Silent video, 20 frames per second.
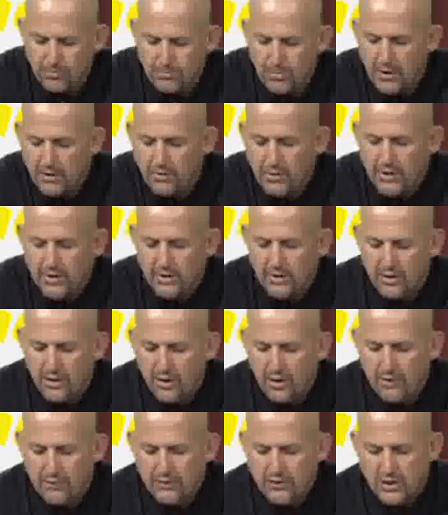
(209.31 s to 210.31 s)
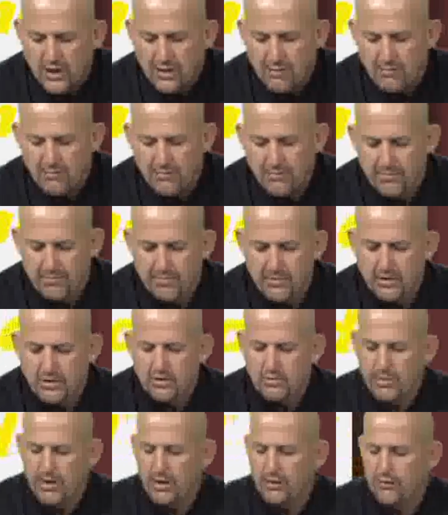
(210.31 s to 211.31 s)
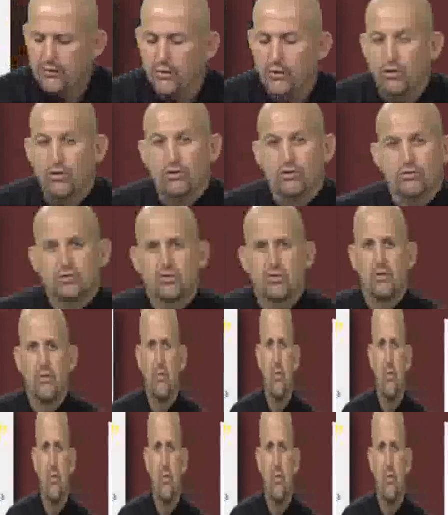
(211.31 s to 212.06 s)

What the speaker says: period of time. It's ready for use.